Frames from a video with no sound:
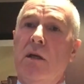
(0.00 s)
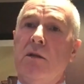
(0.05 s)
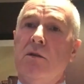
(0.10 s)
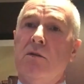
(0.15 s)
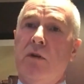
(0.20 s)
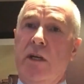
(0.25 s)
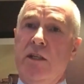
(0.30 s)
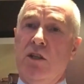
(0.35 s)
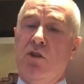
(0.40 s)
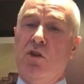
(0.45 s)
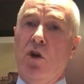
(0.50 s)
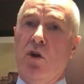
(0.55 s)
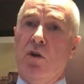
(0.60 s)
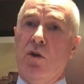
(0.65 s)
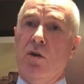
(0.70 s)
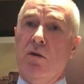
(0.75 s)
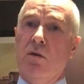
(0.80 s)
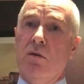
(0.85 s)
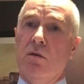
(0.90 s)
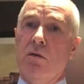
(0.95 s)
Teresa
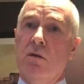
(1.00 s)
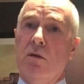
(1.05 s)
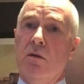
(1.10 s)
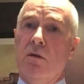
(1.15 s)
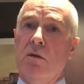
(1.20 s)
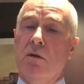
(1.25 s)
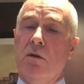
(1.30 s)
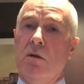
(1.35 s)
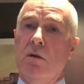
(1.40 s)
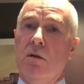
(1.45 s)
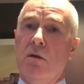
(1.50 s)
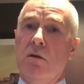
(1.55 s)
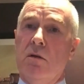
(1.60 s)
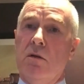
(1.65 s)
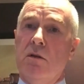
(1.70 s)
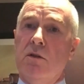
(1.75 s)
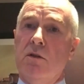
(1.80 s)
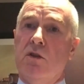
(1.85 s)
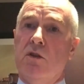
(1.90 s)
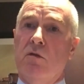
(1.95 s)
took
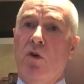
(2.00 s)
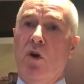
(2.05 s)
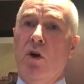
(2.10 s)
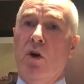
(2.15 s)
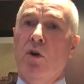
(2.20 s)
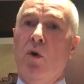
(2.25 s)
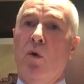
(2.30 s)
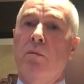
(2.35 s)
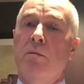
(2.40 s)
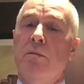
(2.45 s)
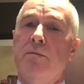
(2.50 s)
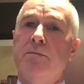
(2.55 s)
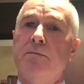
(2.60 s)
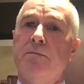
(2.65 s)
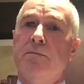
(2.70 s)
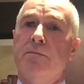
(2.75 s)
Siobhan home.